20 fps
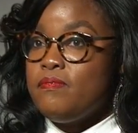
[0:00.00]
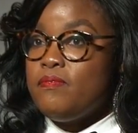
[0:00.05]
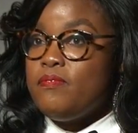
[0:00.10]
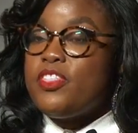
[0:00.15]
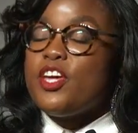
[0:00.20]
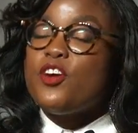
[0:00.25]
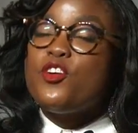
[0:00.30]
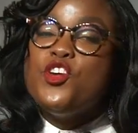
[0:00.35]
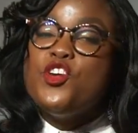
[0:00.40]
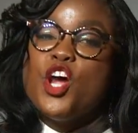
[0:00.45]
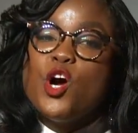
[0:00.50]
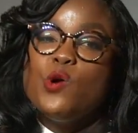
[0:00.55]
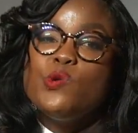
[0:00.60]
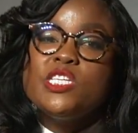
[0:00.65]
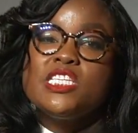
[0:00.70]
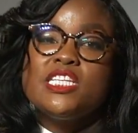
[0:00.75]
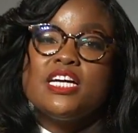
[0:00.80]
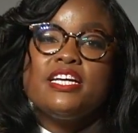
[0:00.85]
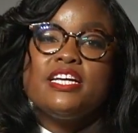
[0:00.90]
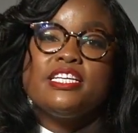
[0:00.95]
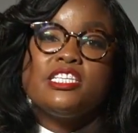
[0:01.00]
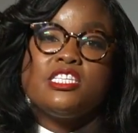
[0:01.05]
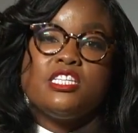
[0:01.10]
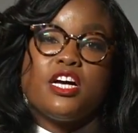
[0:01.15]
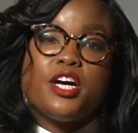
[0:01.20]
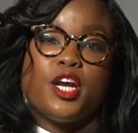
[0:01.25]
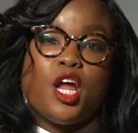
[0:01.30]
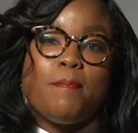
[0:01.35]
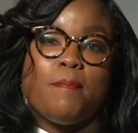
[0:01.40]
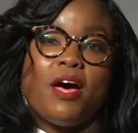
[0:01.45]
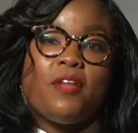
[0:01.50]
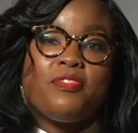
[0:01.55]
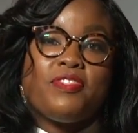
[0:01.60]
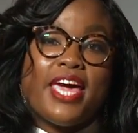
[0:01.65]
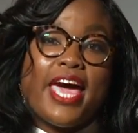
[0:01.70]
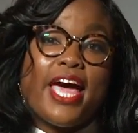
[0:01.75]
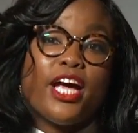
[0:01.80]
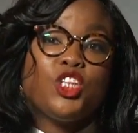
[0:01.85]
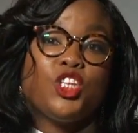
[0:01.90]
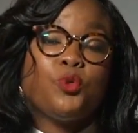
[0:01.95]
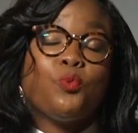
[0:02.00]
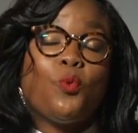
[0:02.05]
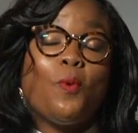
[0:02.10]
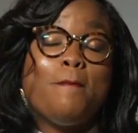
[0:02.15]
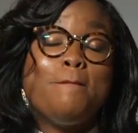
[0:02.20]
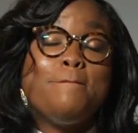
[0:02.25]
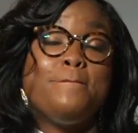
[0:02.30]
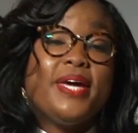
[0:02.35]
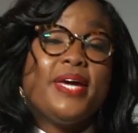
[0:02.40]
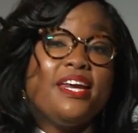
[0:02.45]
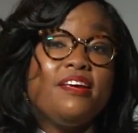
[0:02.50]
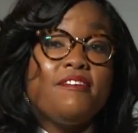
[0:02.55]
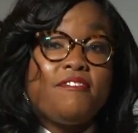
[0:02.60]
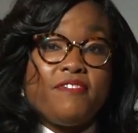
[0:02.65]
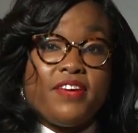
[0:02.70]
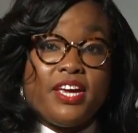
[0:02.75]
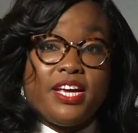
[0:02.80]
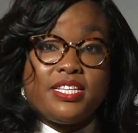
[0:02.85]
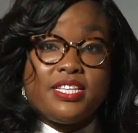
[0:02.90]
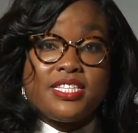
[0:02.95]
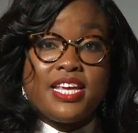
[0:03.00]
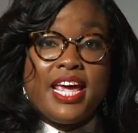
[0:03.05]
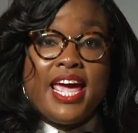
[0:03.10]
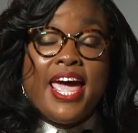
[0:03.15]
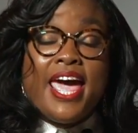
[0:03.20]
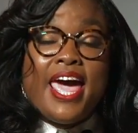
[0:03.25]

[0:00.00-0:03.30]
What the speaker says: There are no studies done about the actual benefits